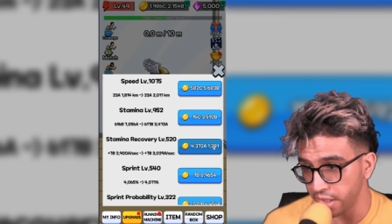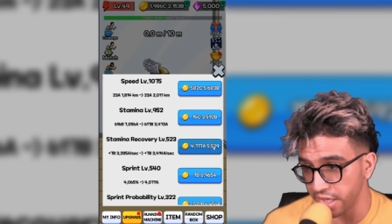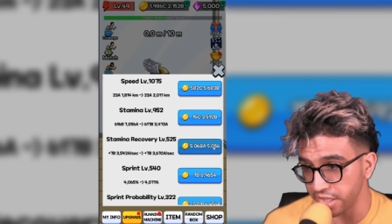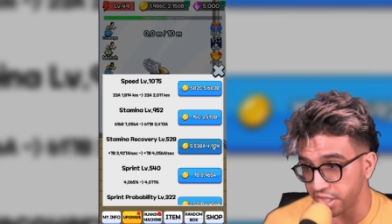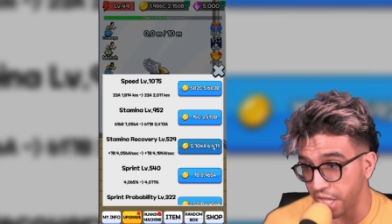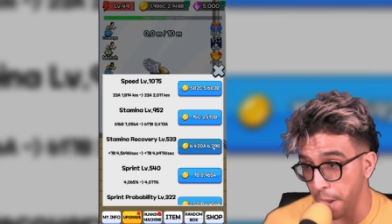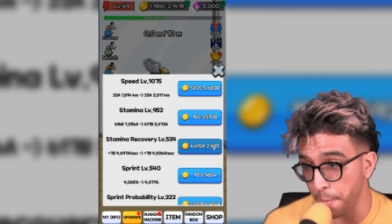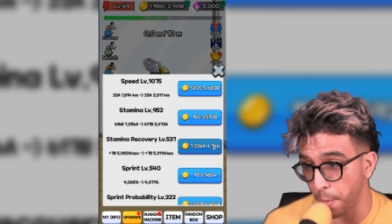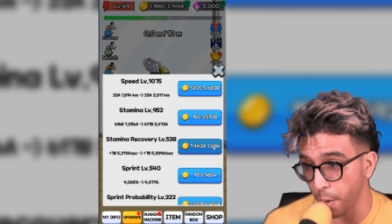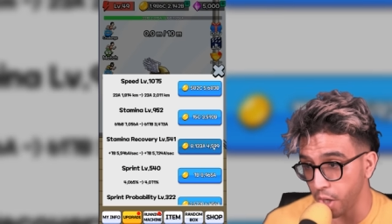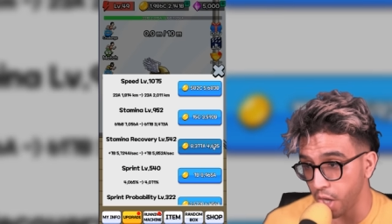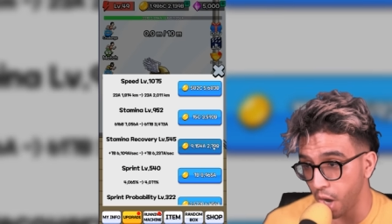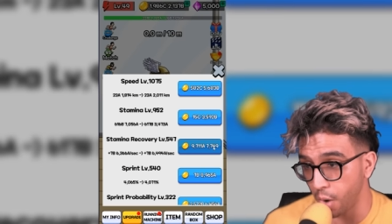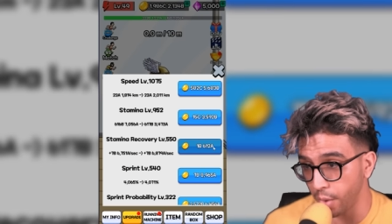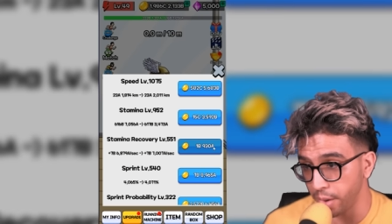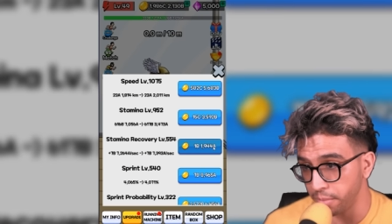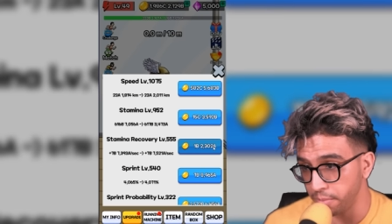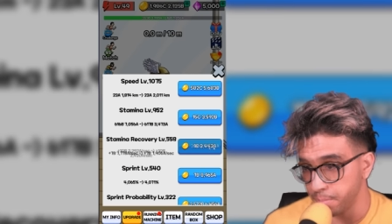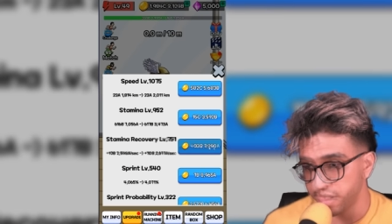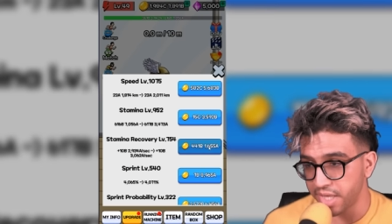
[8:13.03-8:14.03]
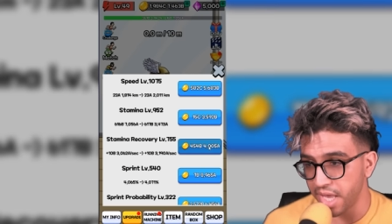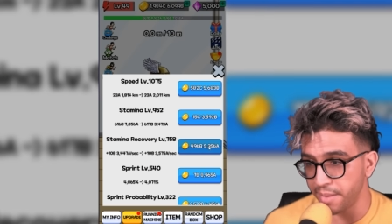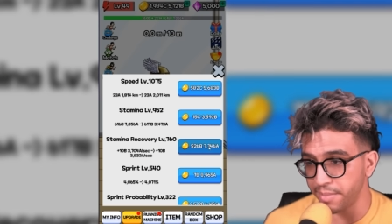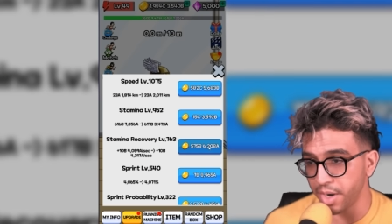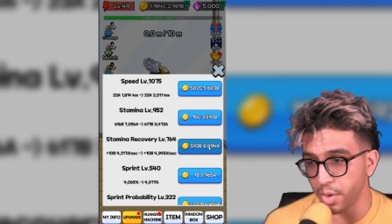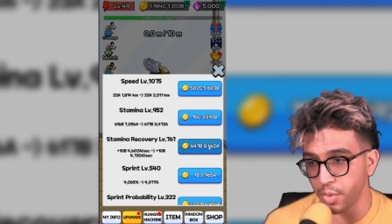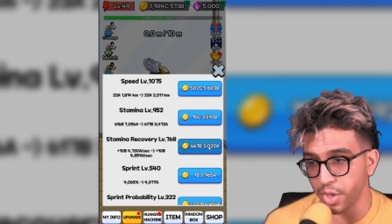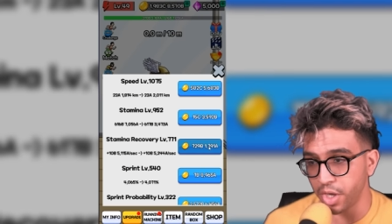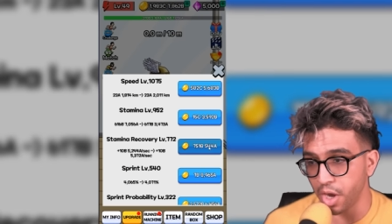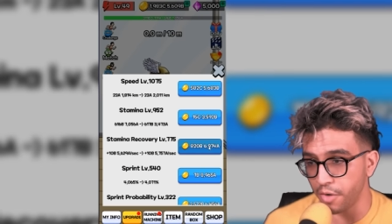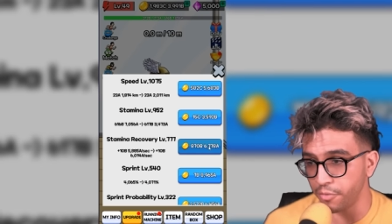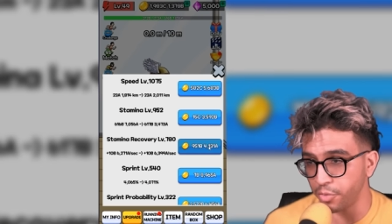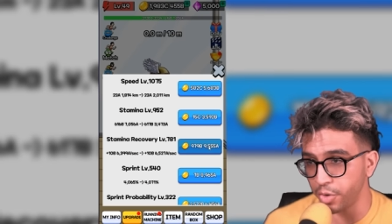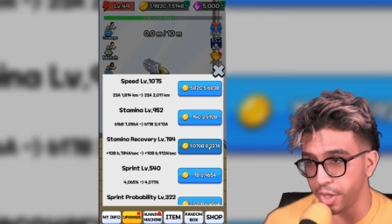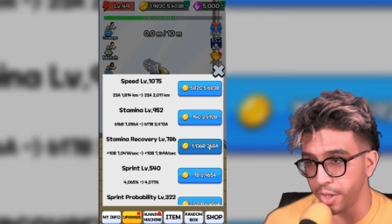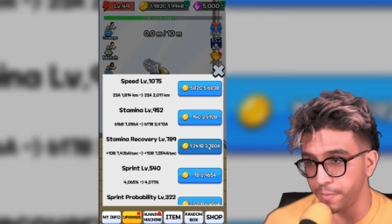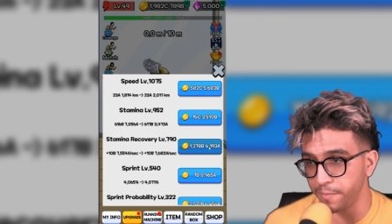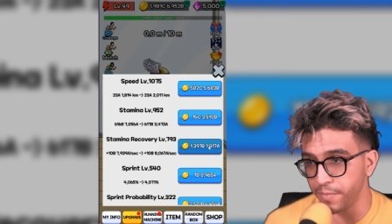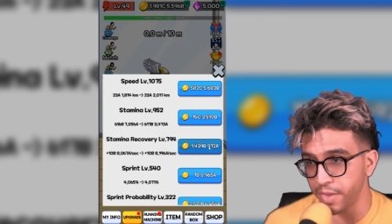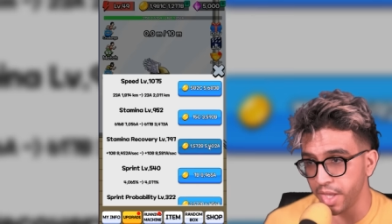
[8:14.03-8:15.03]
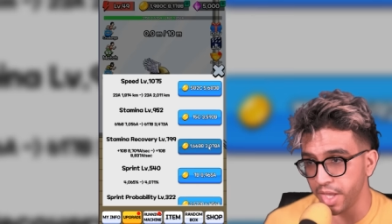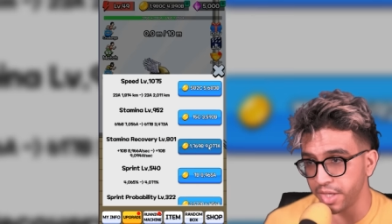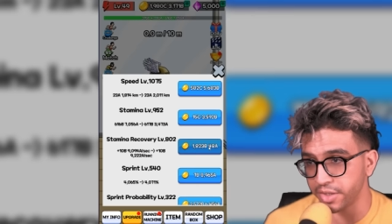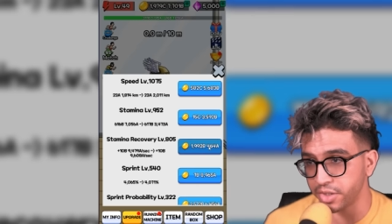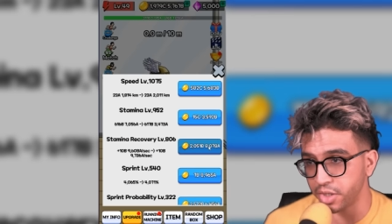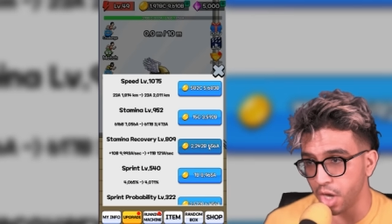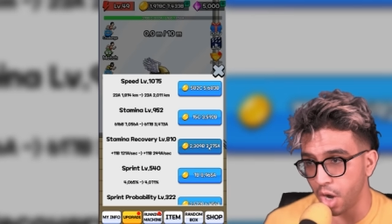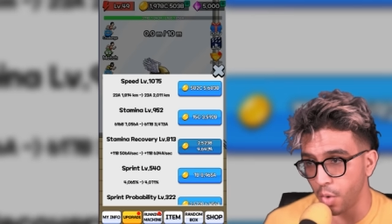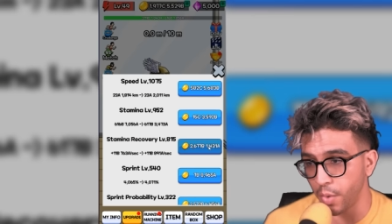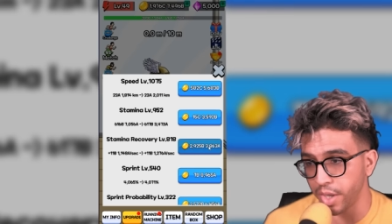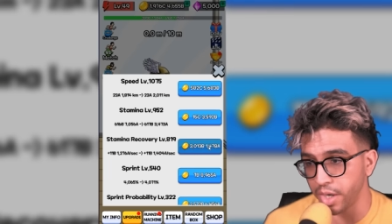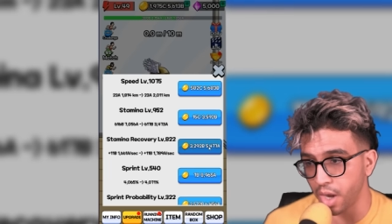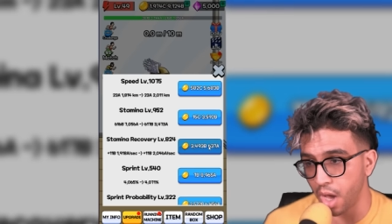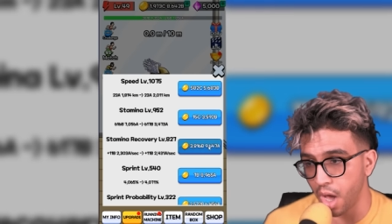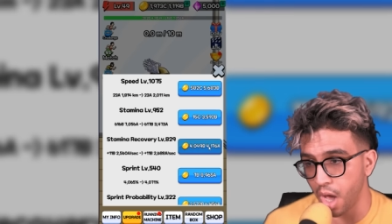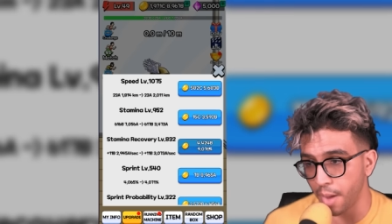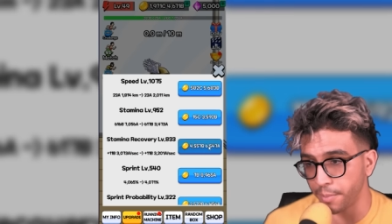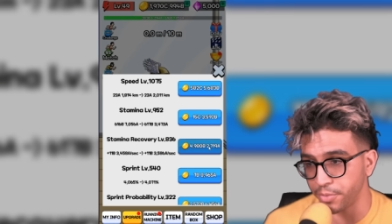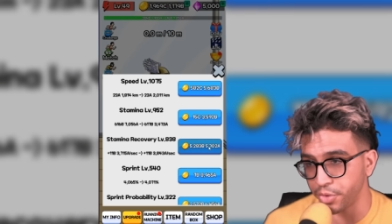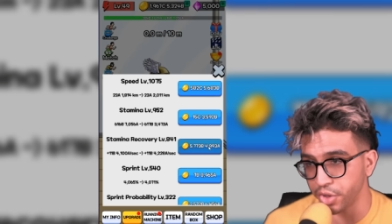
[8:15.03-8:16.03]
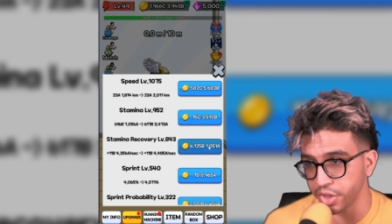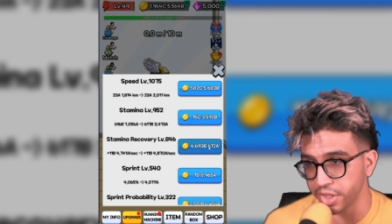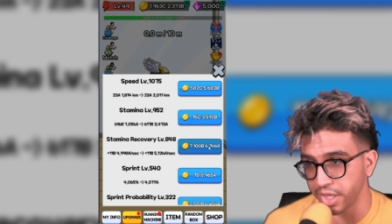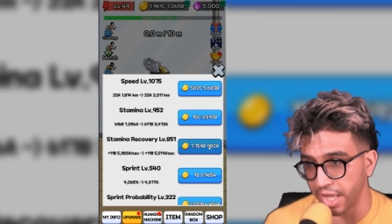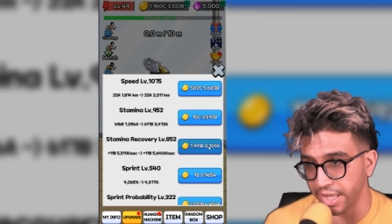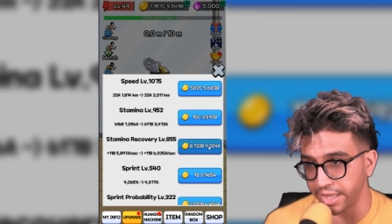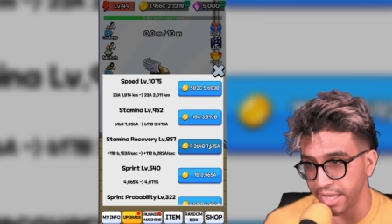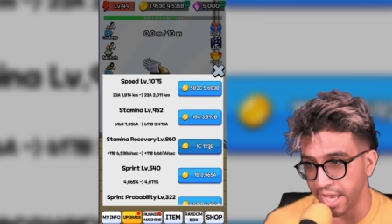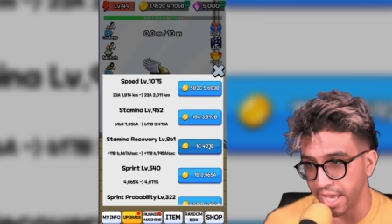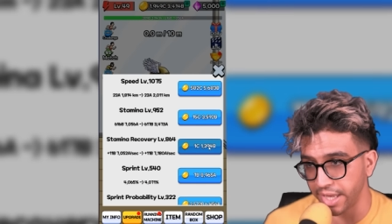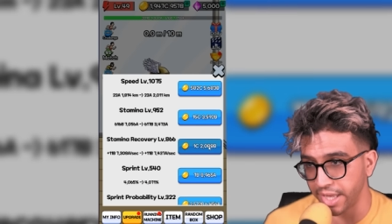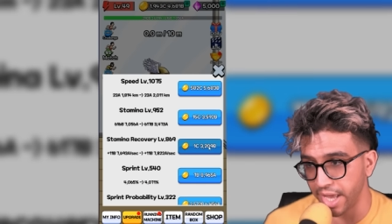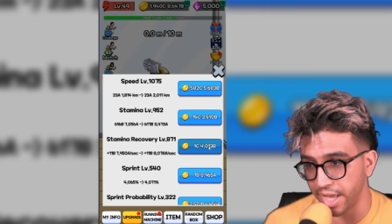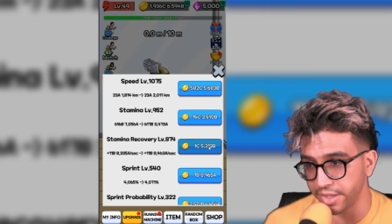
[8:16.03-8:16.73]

Now let's keep on going. Stamina recovery is going up just like that,